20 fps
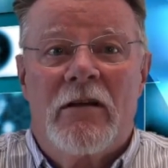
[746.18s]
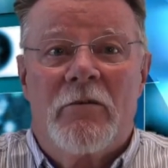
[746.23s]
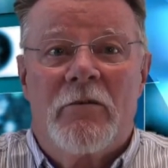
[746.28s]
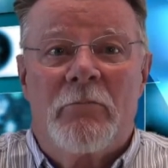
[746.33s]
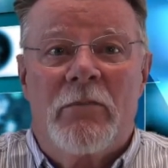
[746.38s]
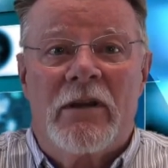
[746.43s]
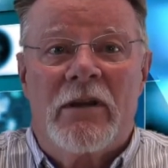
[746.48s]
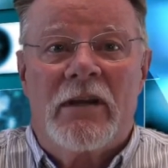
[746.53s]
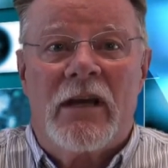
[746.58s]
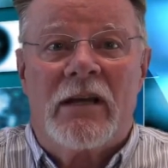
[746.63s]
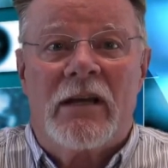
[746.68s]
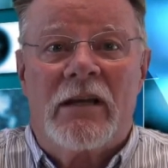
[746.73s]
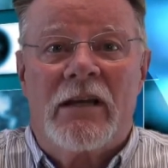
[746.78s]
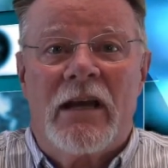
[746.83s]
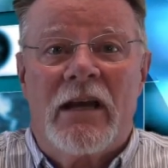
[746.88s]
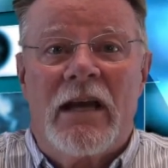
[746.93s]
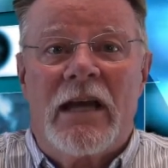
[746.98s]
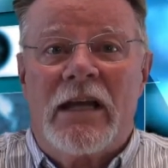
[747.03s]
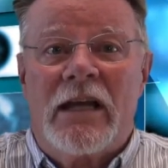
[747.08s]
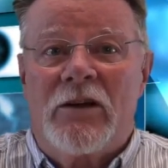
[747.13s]
But that
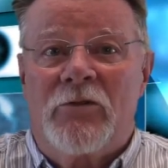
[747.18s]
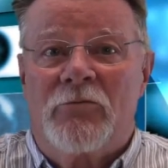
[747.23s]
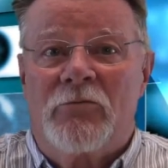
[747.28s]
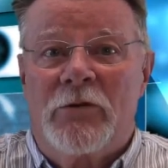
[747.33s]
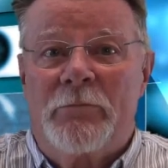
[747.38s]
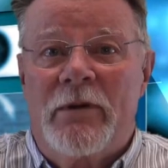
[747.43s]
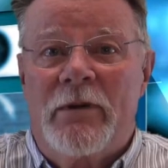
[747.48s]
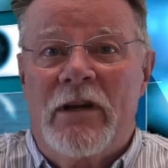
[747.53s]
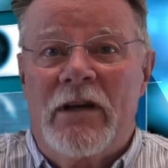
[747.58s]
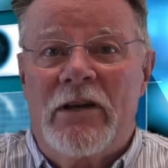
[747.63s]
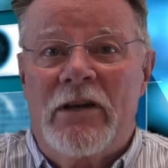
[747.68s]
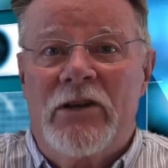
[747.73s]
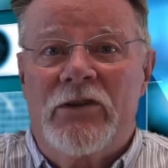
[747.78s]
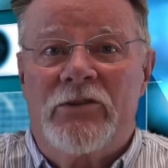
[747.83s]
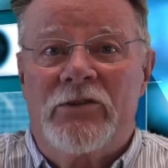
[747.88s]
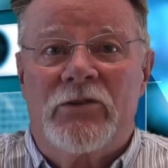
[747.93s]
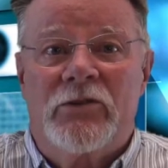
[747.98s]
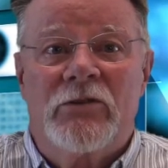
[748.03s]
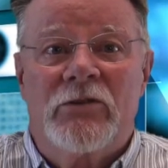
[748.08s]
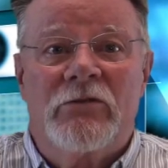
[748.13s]
again would be an
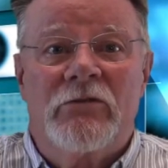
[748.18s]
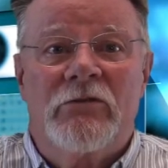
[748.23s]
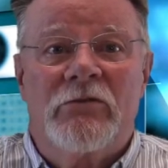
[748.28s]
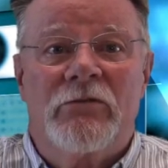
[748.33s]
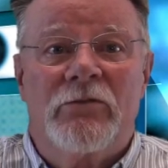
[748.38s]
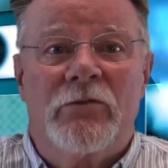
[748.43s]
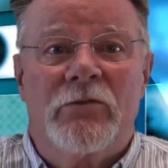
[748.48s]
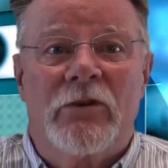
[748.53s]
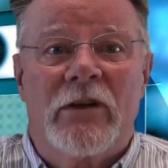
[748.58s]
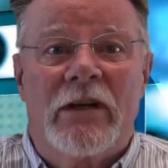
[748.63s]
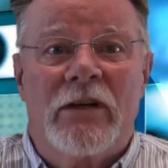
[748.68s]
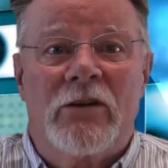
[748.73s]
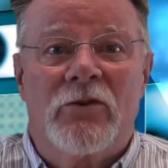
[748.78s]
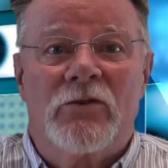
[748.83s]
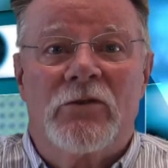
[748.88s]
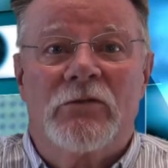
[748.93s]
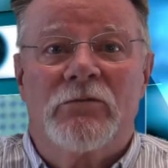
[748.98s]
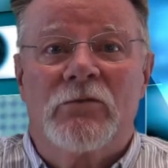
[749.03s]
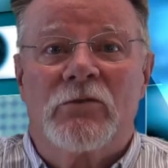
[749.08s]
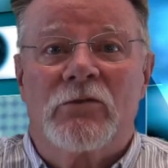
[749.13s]
issue for a
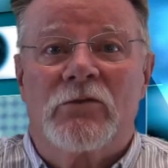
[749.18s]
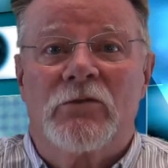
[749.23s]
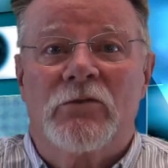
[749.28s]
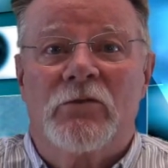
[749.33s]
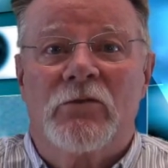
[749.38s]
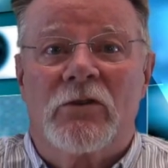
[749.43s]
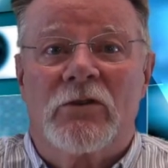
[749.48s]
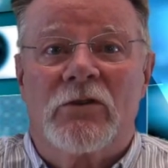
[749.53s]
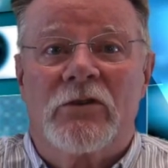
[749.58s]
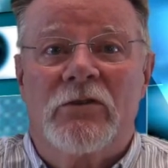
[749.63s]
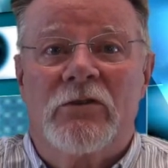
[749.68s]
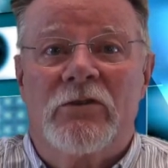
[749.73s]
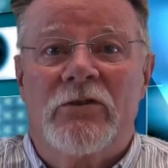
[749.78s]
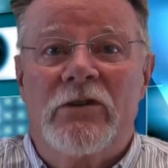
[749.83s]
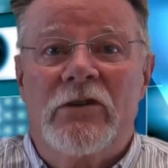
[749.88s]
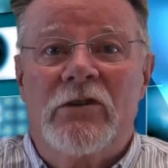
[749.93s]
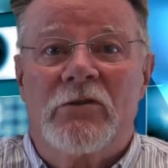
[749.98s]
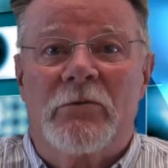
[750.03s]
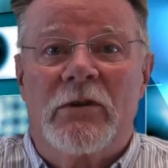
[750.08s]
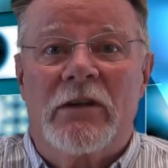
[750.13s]
lawful court to
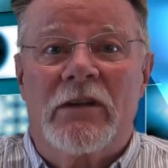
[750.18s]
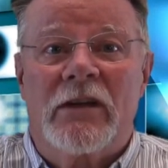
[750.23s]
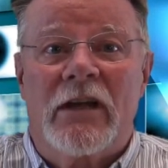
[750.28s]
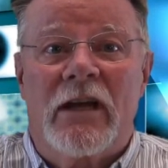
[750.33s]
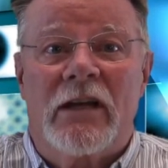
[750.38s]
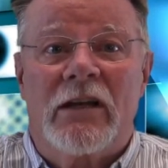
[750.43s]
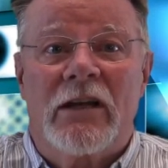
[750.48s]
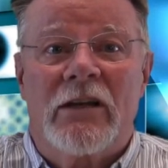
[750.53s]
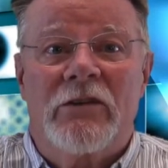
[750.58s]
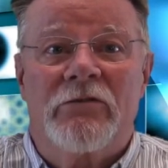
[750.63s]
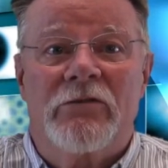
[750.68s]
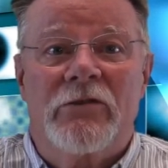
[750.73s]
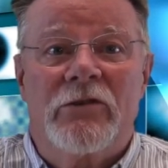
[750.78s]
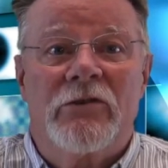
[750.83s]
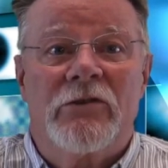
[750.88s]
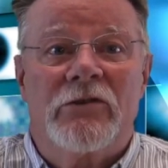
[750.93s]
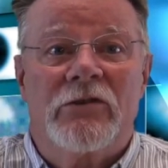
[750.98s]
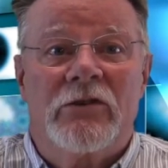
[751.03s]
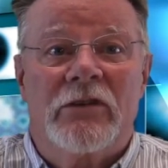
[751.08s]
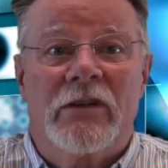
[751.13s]
deal with at a
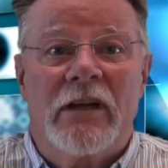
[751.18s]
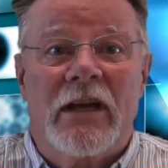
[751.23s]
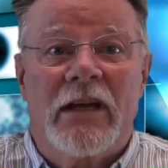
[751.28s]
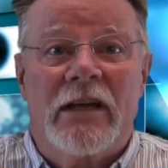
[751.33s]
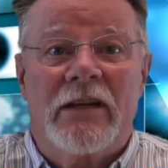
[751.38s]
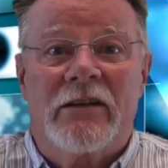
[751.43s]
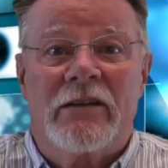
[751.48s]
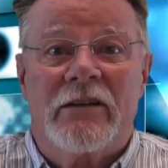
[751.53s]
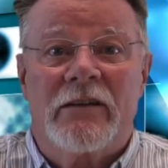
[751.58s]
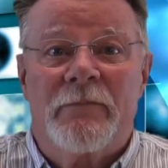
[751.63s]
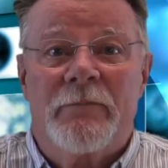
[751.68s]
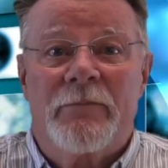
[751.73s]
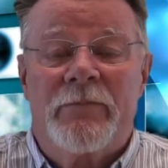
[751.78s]
future date.